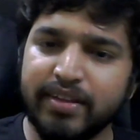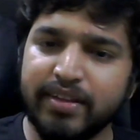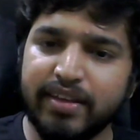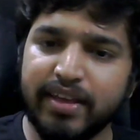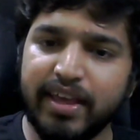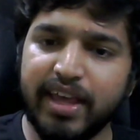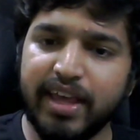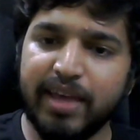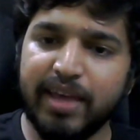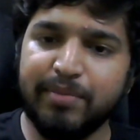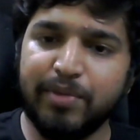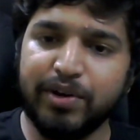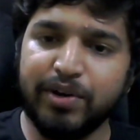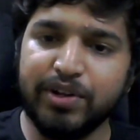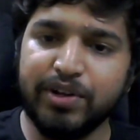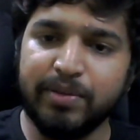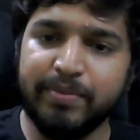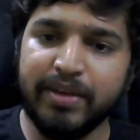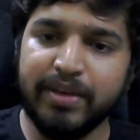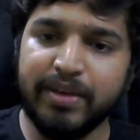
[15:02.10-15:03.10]
A
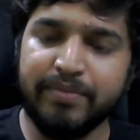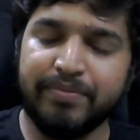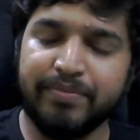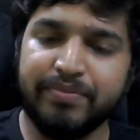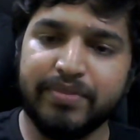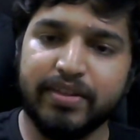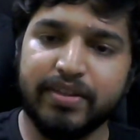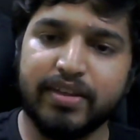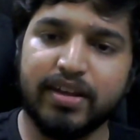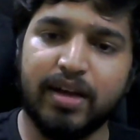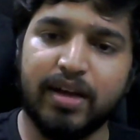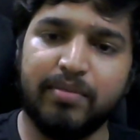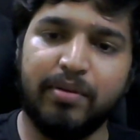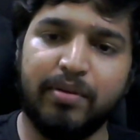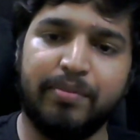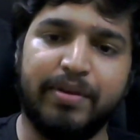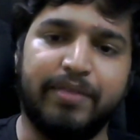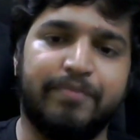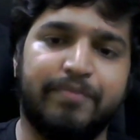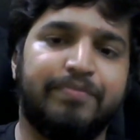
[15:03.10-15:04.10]
modulo B comma
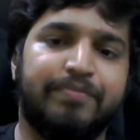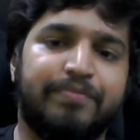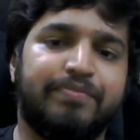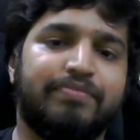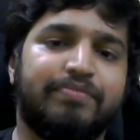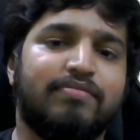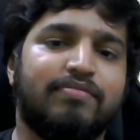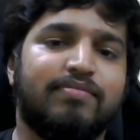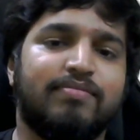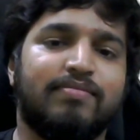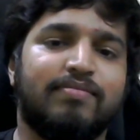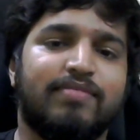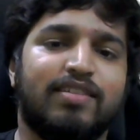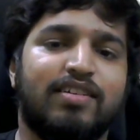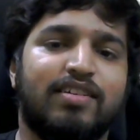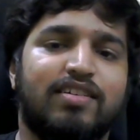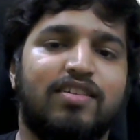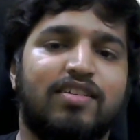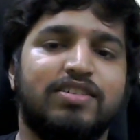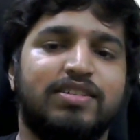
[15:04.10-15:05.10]
B.
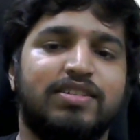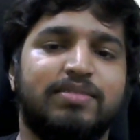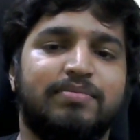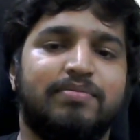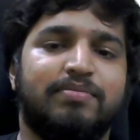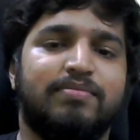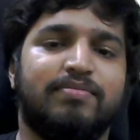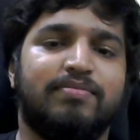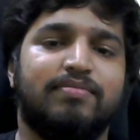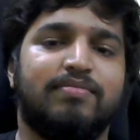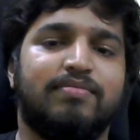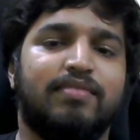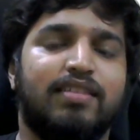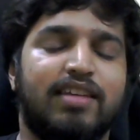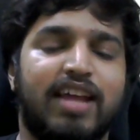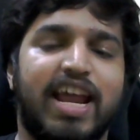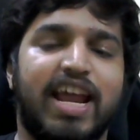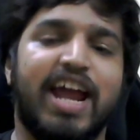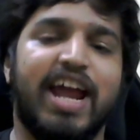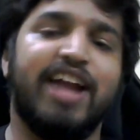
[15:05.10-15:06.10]
Awesome.
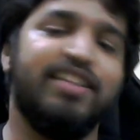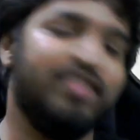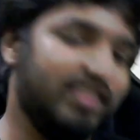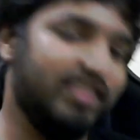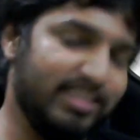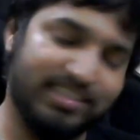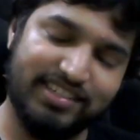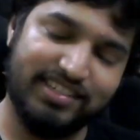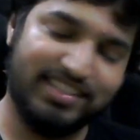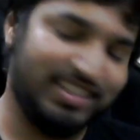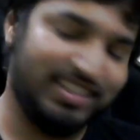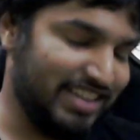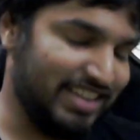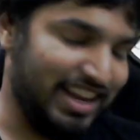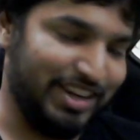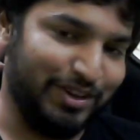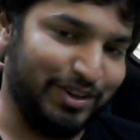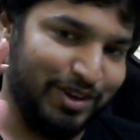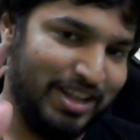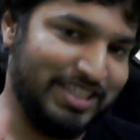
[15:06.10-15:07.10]
And this is like
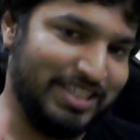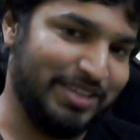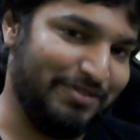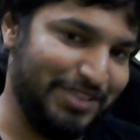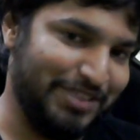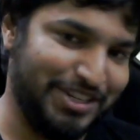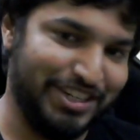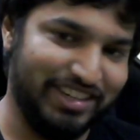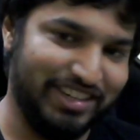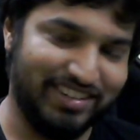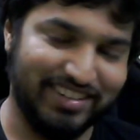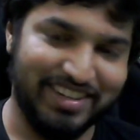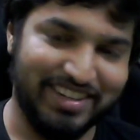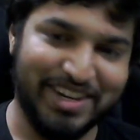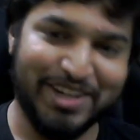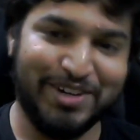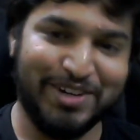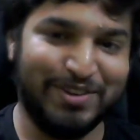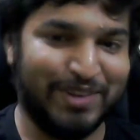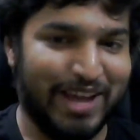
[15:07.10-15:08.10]
totally sufficient
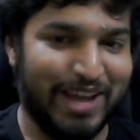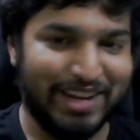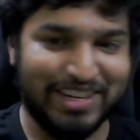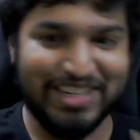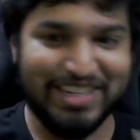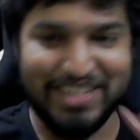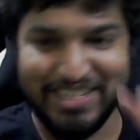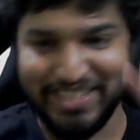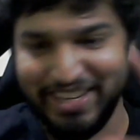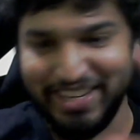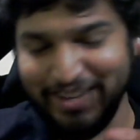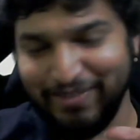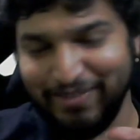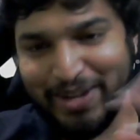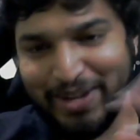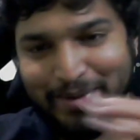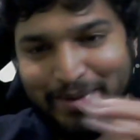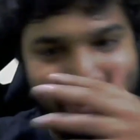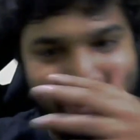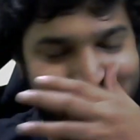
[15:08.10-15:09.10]
to calculate GCD very
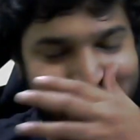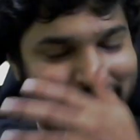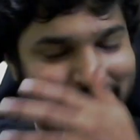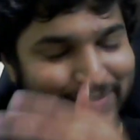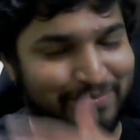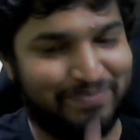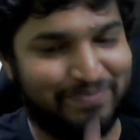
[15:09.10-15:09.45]
quickly.